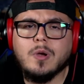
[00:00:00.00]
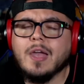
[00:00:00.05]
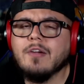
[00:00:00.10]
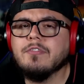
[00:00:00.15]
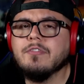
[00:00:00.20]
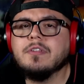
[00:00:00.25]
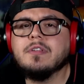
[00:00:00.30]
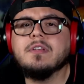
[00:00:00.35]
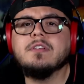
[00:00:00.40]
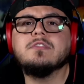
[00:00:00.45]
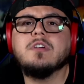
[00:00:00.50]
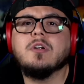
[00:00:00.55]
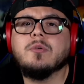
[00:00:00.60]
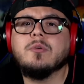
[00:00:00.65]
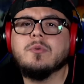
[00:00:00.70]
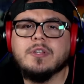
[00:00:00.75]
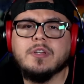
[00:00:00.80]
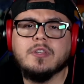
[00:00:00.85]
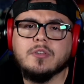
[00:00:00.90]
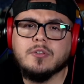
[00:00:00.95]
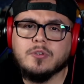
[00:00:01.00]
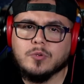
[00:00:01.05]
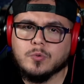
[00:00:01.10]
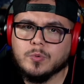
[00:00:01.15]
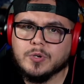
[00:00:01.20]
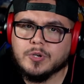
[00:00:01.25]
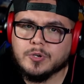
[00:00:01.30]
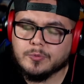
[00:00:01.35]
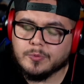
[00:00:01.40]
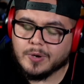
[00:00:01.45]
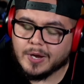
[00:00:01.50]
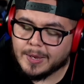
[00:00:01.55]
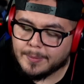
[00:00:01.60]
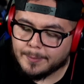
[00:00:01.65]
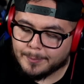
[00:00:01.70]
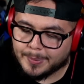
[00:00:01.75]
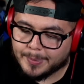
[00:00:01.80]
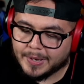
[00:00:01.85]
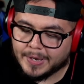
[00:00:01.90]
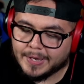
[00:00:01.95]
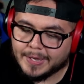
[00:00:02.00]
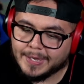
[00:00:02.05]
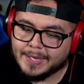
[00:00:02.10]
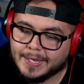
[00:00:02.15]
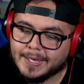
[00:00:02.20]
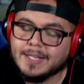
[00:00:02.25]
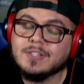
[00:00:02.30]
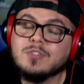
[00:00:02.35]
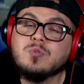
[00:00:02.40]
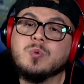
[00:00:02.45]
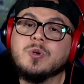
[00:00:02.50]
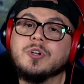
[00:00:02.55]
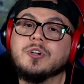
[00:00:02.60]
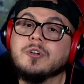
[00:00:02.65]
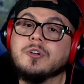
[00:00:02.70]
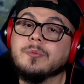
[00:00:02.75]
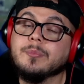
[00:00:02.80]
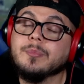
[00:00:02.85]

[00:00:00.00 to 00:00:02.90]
everything's already a little weird, right? But it gets weirder,